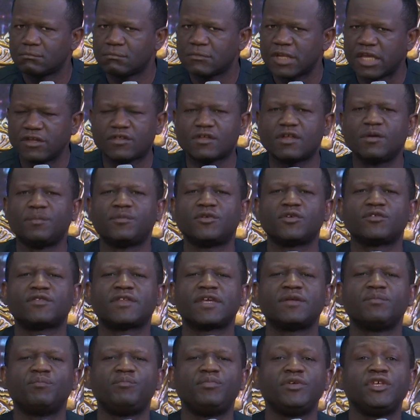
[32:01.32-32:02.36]
The scripture
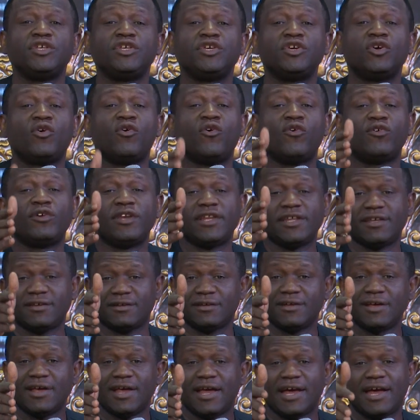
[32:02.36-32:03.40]
said, "Be ye holy
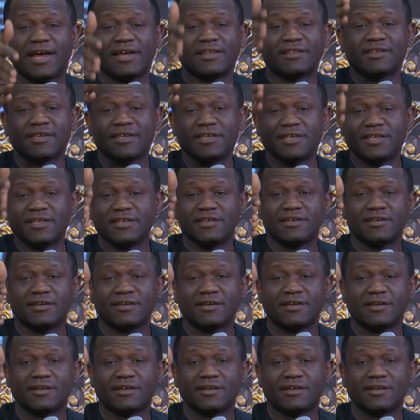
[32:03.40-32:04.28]
as He